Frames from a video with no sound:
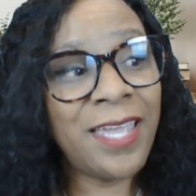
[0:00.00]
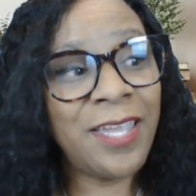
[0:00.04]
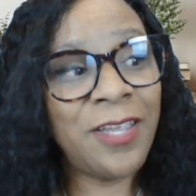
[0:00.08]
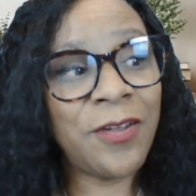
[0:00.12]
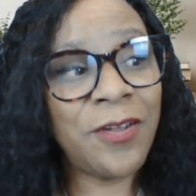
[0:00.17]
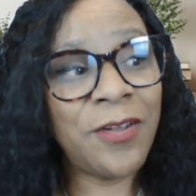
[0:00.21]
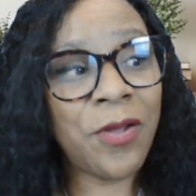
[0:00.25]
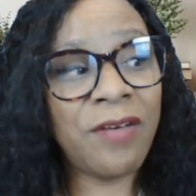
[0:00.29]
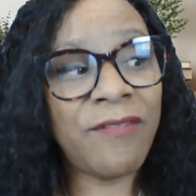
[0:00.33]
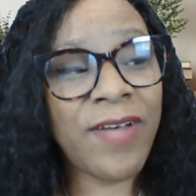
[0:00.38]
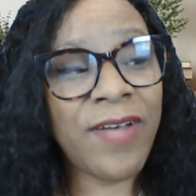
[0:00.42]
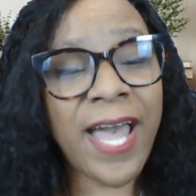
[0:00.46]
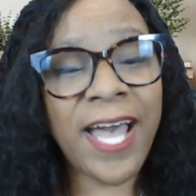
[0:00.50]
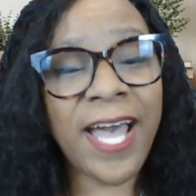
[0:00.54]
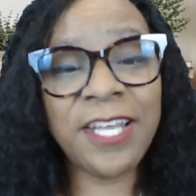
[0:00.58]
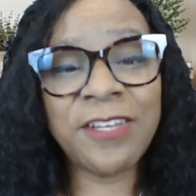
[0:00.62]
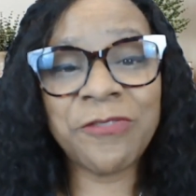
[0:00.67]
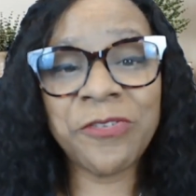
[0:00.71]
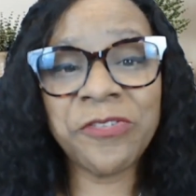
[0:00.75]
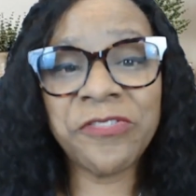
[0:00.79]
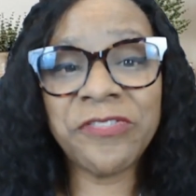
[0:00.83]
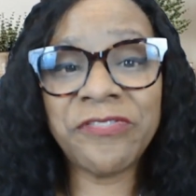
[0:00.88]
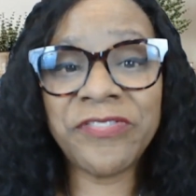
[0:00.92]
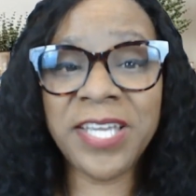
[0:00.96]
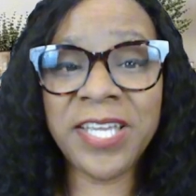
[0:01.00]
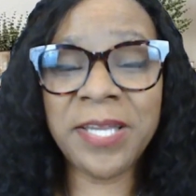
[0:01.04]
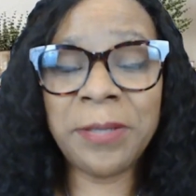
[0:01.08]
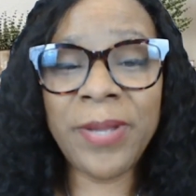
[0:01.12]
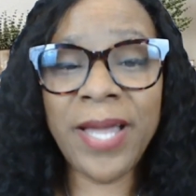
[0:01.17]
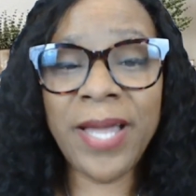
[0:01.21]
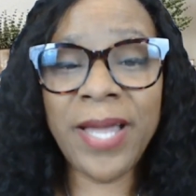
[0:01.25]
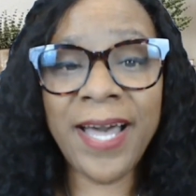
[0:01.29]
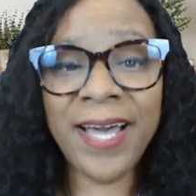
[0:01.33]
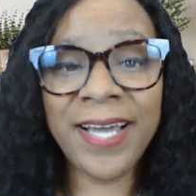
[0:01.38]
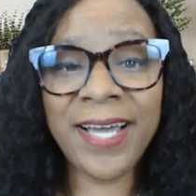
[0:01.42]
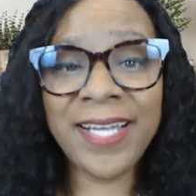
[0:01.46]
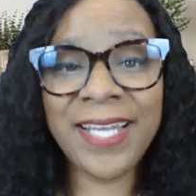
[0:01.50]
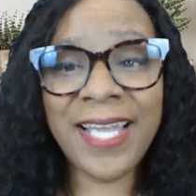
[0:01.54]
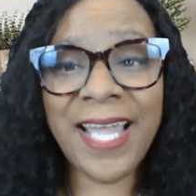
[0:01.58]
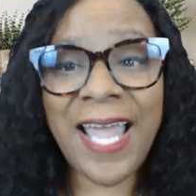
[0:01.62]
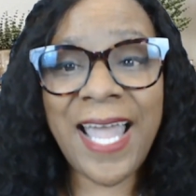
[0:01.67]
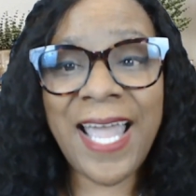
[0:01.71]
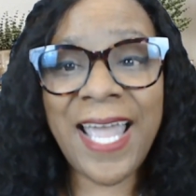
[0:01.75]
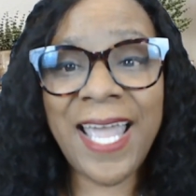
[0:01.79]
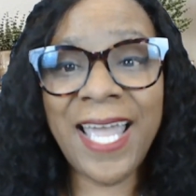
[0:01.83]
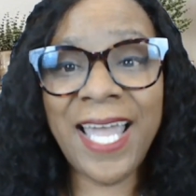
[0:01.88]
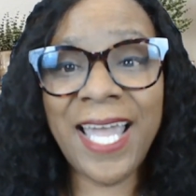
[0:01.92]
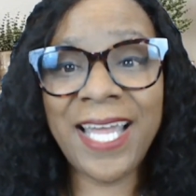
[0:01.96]
I've asked for feedback,
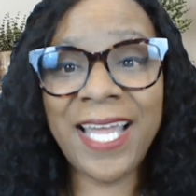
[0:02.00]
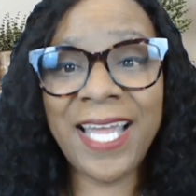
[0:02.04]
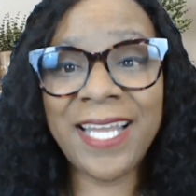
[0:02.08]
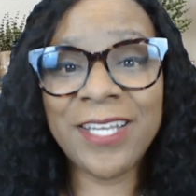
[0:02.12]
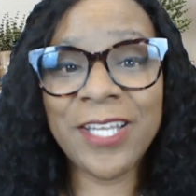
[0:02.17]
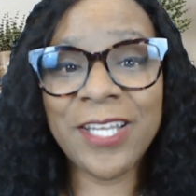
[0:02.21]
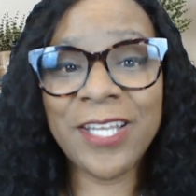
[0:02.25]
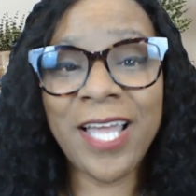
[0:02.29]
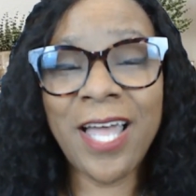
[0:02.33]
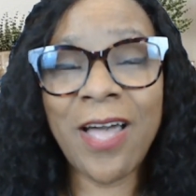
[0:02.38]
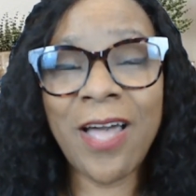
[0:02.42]
and